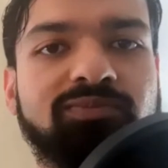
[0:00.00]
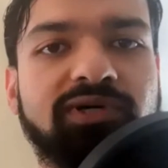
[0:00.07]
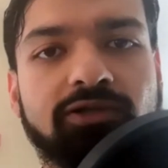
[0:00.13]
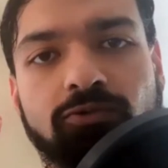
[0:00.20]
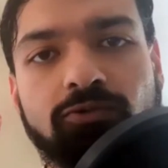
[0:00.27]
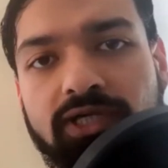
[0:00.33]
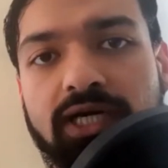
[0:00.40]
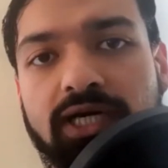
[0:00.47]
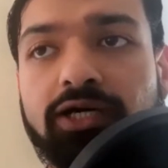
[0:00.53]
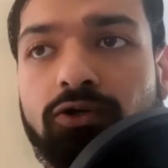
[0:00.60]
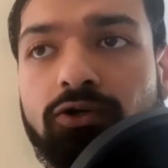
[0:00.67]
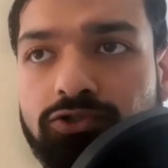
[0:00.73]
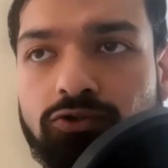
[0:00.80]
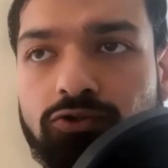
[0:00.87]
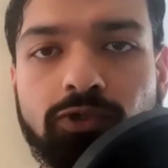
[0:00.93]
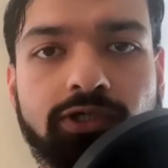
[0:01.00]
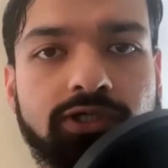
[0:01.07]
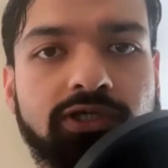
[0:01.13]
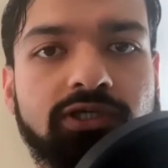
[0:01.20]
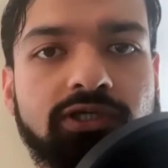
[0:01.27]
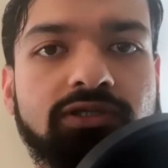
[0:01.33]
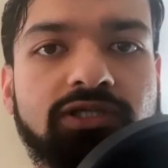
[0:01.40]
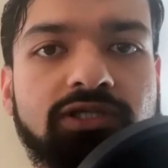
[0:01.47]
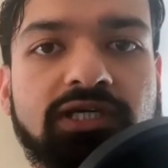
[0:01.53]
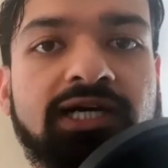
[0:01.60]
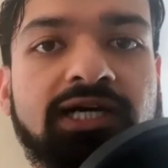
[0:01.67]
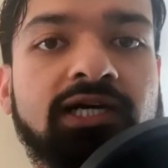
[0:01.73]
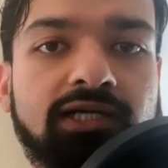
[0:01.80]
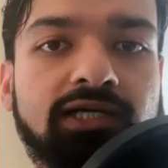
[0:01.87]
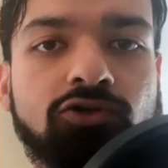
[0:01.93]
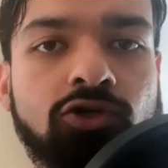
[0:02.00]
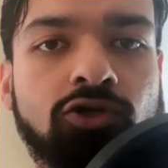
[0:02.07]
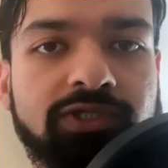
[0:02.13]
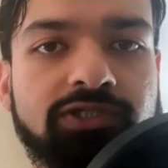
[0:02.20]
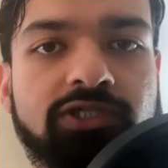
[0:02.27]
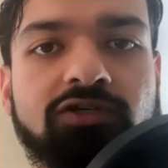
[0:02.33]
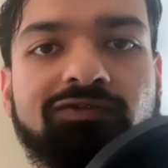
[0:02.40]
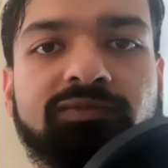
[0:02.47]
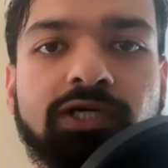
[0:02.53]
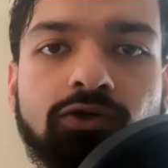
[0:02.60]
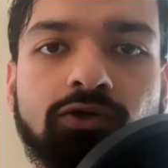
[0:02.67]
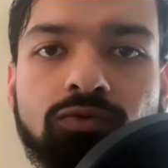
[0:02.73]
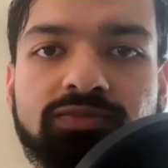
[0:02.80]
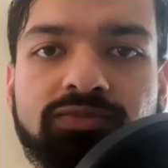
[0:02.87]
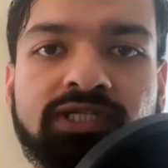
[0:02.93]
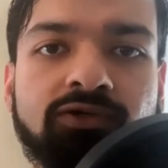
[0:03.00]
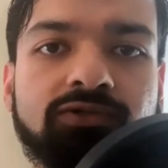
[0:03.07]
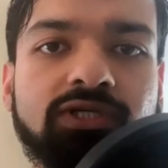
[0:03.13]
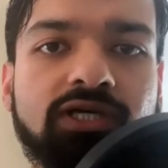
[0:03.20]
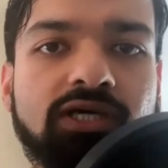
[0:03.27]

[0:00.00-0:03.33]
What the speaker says: by the way, I also work in the halal committee of my hometown,